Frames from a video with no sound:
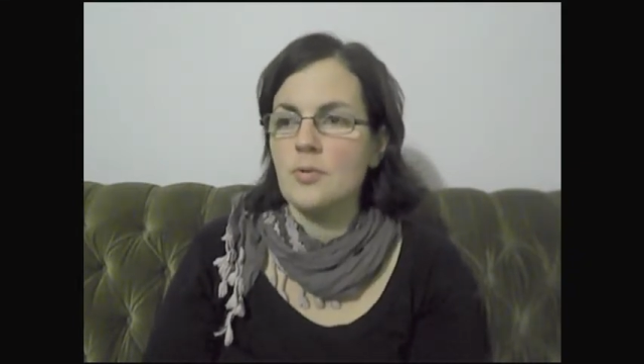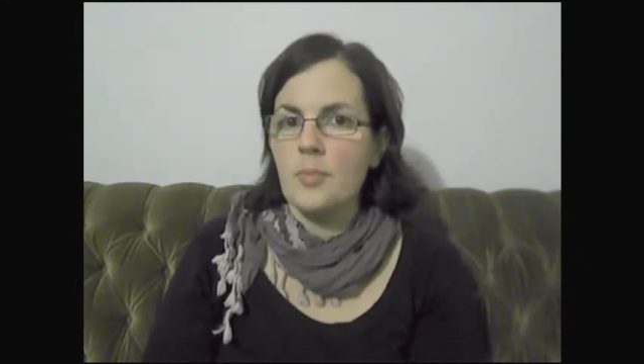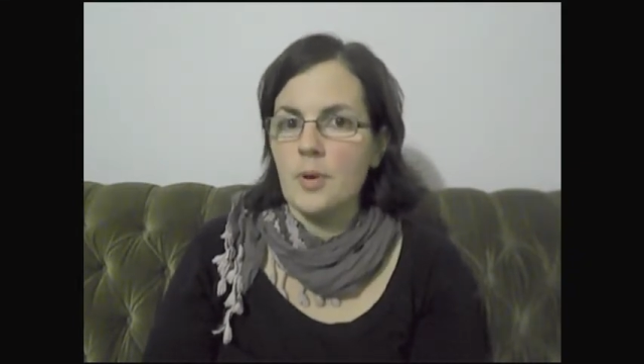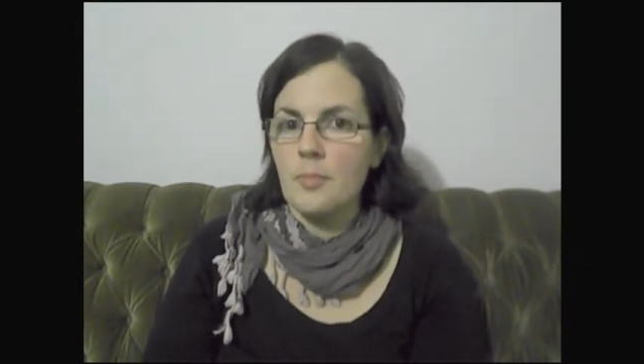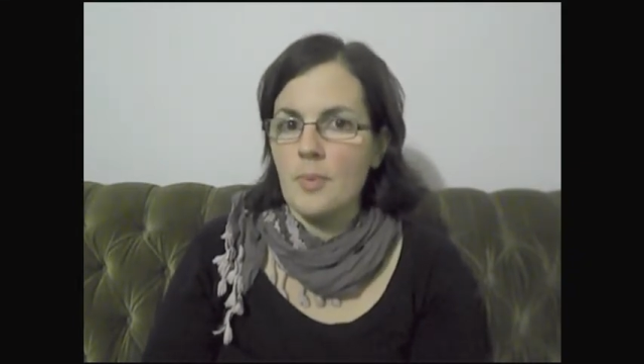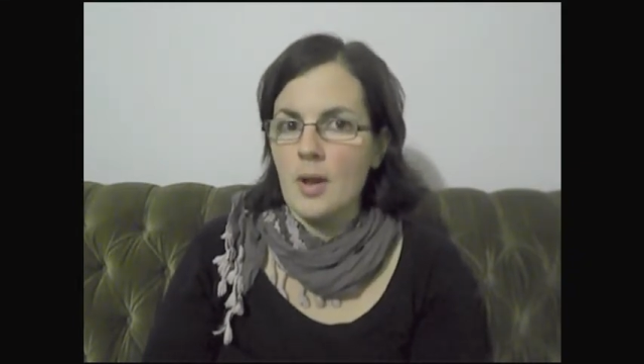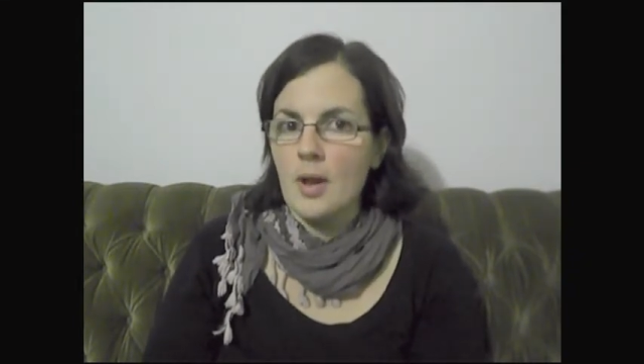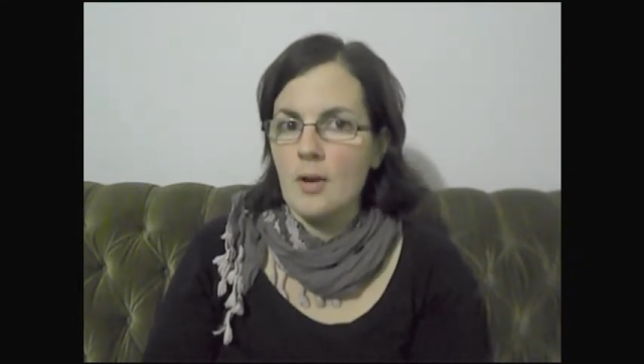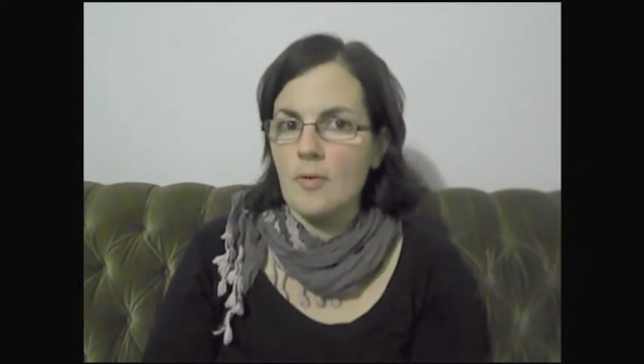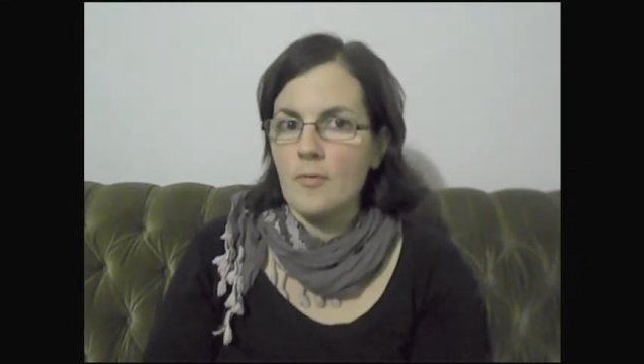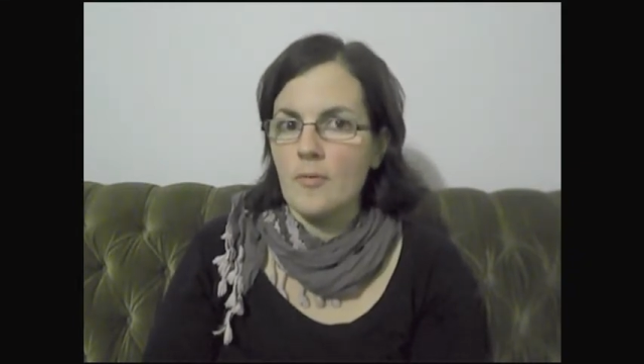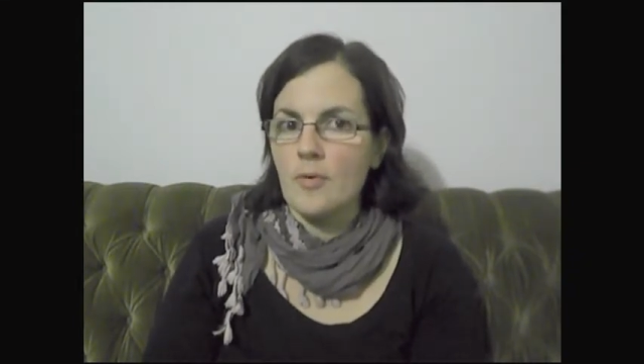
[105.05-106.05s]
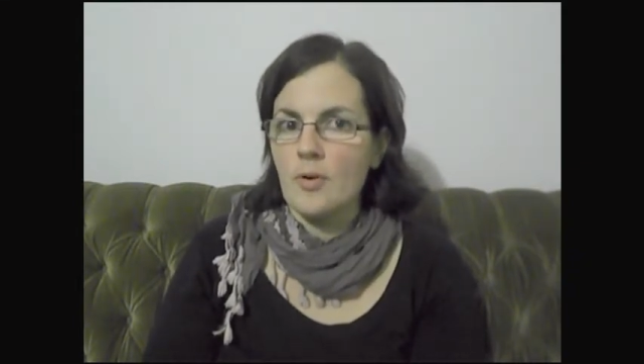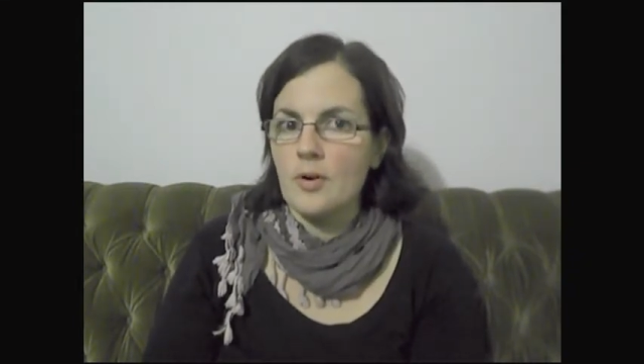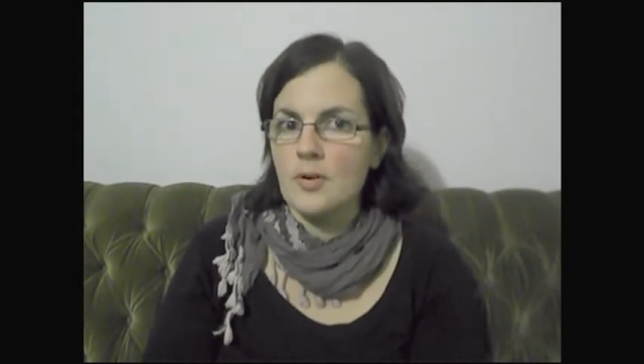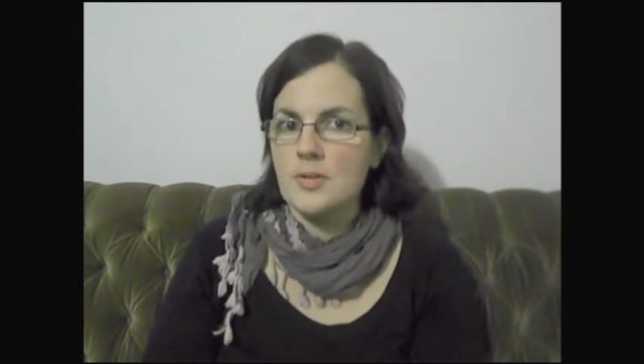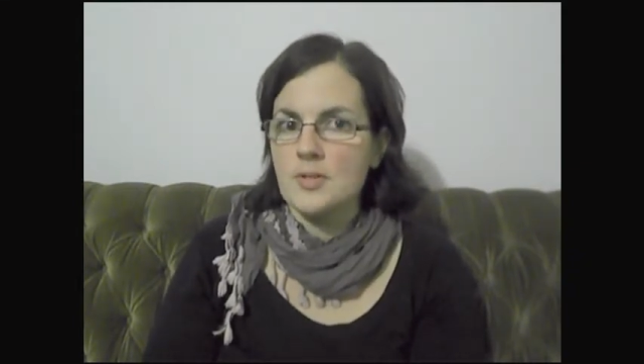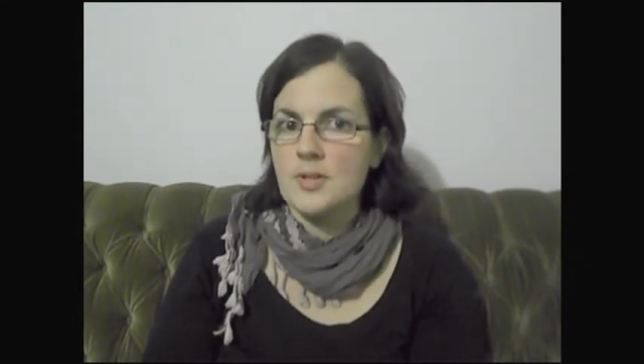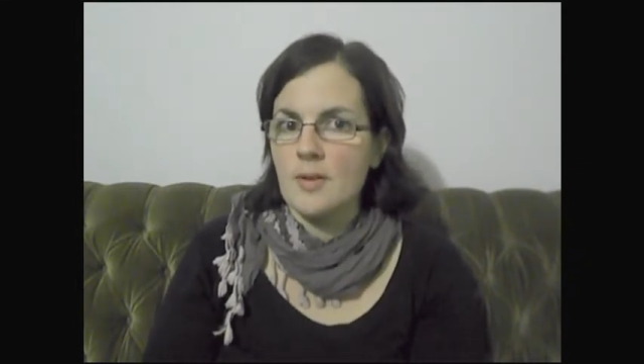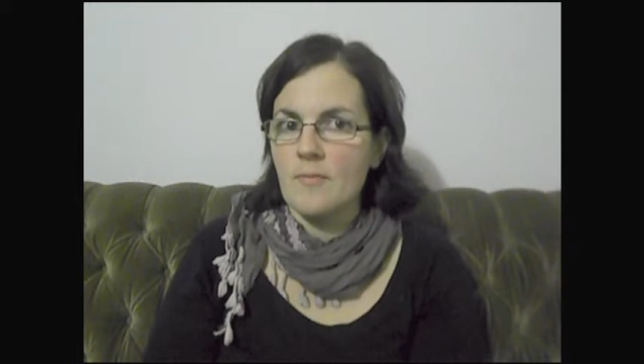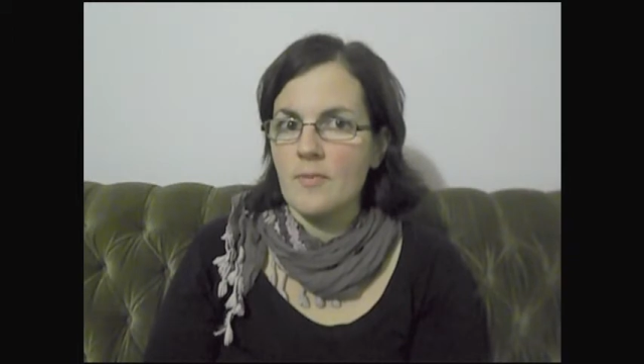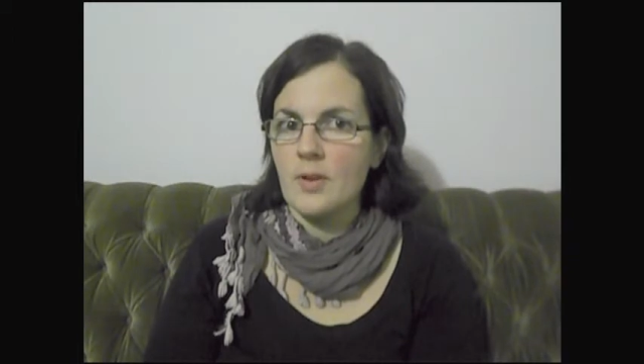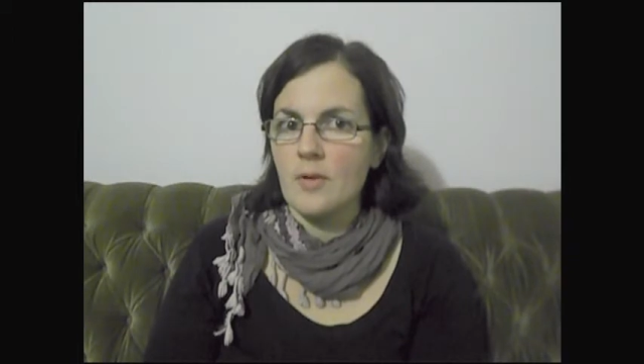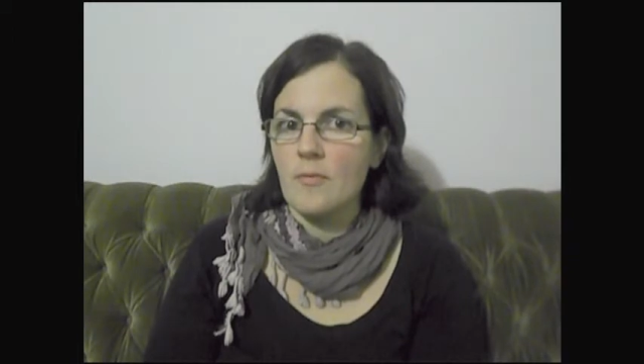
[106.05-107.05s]
prepare for
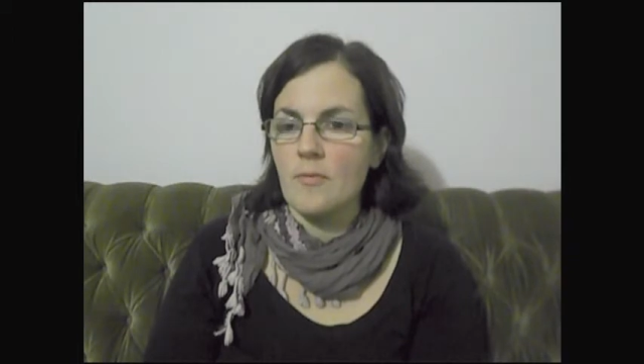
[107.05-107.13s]
something